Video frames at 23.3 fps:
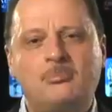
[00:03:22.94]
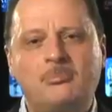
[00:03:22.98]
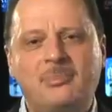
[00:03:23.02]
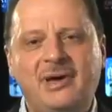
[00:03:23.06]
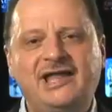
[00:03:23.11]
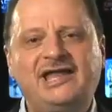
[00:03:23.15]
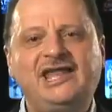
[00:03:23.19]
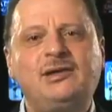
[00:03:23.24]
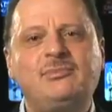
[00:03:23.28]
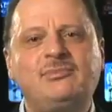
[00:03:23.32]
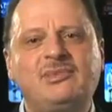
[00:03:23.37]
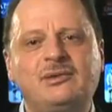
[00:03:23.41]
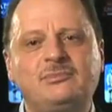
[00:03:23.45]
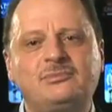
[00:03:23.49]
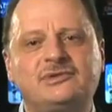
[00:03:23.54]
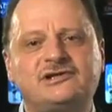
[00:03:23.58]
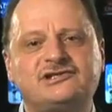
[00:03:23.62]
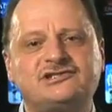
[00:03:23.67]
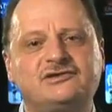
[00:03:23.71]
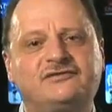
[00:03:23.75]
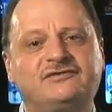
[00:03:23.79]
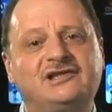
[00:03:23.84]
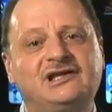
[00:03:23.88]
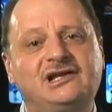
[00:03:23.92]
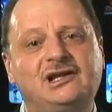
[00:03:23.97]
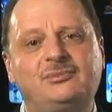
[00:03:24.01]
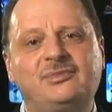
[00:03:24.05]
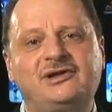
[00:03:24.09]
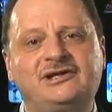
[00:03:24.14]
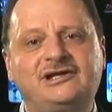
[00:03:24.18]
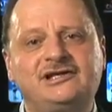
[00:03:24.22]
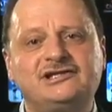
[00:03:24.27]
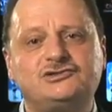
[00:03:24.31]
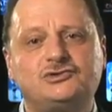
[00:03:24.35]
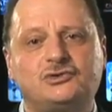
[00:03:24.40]
Many members of the
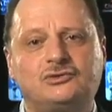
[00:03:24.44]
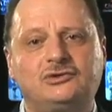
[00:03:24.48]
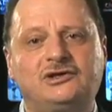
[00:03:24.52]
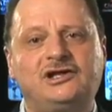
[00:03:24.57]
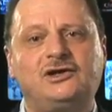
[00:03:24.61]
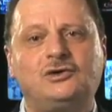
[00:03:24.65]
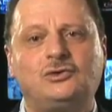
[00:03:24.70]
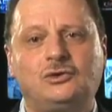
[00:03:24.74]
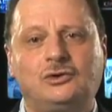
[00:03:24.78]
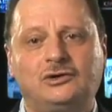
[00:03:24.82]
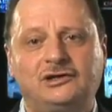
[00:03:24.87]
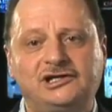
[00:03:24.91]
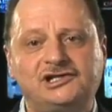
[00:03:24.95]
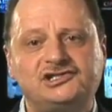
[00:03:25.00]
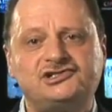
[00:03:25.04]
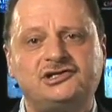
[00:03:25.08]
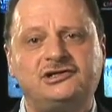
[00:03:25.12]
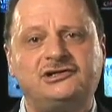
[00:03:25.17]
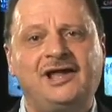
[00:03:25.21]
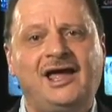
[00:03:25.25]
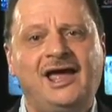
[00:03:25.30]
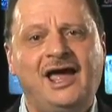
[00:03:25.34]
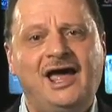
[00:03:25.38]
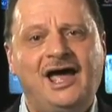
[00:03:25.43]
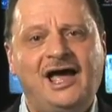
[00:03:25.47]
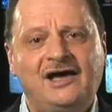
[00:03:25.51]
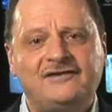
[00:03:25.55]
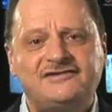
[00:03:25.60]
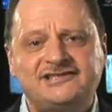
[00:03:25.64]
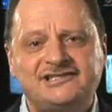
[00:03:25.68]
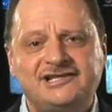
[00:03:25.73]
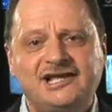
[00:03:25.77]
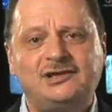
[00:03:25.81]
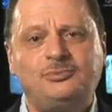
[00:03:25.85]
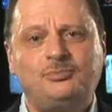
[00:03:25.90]
Lebanese ruling coalition
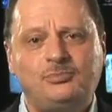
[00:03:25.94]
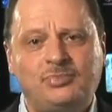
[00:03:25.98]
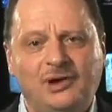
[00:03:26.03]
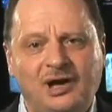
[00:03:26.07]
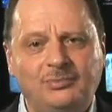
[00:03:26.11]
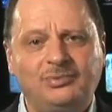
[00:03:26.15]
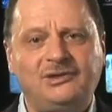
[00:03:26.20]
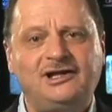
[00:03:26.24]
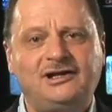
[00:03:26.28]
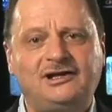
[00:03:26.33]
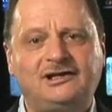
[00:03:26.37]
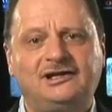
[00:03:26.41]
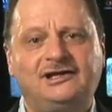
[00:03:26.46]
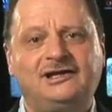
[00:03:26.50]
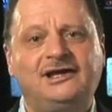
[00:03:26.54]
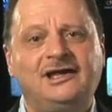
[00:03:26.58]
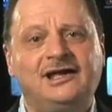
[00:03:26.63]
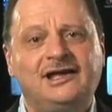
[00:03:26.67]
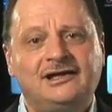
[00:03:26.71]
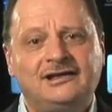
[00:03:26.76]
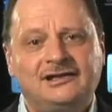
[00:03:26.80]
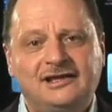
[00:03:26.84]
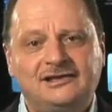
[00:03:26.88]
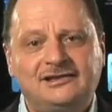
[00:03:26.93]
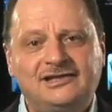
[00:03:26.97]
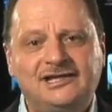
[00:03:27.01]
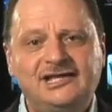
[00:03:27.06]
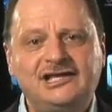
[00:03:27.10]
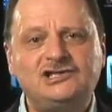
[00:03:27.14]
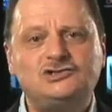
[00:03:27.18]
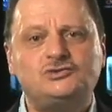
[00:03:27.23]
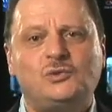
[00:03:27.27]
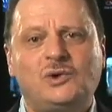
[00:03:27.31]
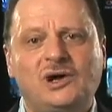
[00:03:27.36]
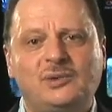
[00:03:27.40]
have said publicly that
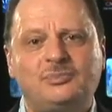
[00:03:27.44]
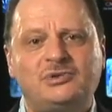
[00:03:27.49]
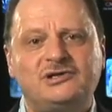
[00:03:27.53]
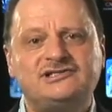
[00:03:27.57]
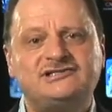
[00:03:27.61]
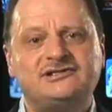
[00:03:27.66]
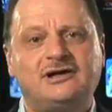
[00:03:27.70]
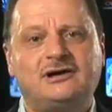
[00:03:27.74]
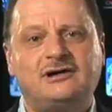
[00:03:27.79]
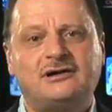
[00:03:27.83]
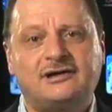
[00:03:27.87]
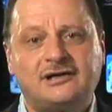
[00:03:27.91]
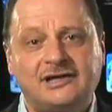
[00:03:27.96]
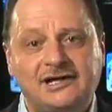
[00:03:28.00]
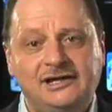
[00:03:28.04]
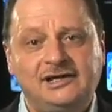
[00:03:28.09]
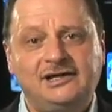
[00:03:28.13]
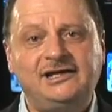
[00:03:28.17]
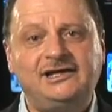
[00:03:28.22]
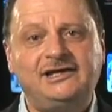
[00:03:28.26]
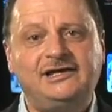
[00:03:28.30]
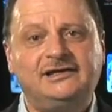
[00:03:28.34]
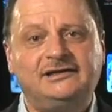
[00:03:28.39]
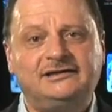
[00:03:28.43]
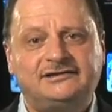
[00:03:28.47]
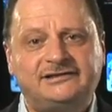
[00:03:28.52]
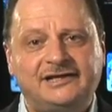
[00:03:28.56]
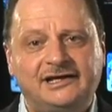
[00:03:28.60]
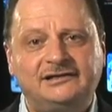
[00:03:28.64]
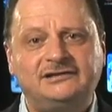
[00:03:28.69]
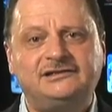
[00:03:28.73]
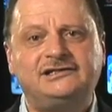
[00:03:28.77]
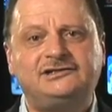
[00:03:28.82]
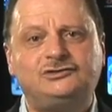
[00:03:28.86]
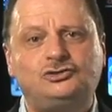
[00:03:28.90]
these weapons are really
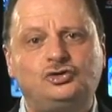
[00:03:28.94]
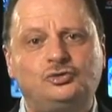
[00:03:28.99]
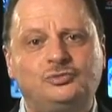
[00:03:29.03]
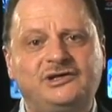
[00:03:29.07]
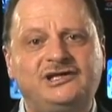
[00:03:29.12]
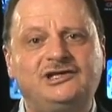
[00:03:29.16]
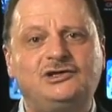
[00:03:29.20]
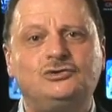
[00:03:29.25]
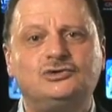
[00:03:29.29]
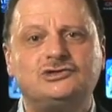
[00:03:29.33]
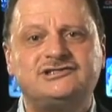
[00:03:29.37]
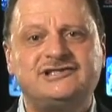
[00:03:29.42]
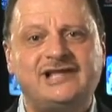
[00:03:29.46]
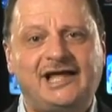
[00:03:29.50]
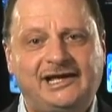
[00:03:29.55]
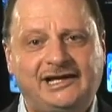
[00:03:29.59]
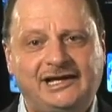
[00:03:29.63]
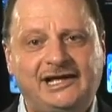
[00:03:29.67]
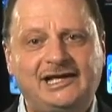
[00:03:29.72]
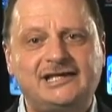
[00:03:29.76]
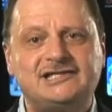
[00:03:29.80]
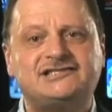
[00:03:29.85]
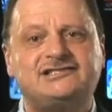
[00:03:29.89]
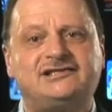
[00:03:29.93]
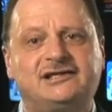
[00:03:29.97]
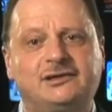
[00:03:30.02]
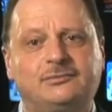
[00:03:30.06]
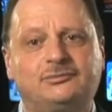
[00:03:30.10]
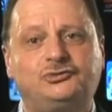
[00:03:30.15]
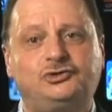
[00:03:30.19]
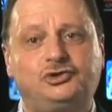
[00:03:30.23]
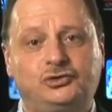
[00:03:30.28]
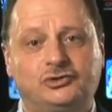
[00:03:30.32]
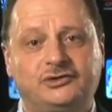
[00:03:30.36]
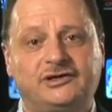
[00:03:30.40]
intended to be used against
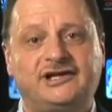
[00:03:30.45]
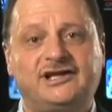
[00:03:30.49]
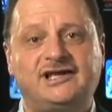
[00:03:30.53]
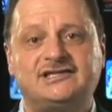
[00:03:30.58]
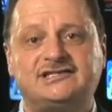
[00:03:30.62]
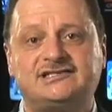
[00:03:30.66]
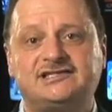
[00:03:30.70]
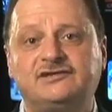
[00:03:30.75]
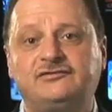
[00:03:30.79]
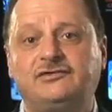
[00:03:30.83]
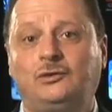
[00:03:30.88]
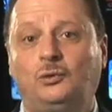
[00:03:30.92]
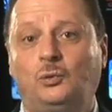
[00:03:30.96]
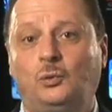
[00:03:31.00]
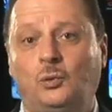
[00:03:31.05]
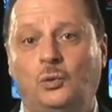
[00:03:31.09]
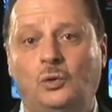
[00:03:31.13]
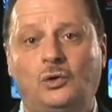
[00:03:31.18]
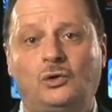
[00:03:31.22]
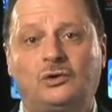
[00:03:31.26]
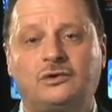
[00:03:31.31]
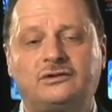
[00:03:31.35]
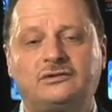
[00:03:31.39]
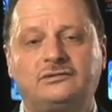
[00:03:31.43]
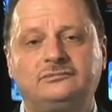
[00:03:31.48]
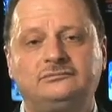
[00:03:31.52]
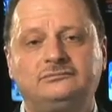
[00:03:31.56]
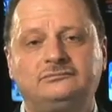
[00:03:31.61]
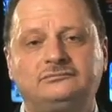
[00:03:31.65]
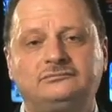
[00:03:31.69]
them during a civil war.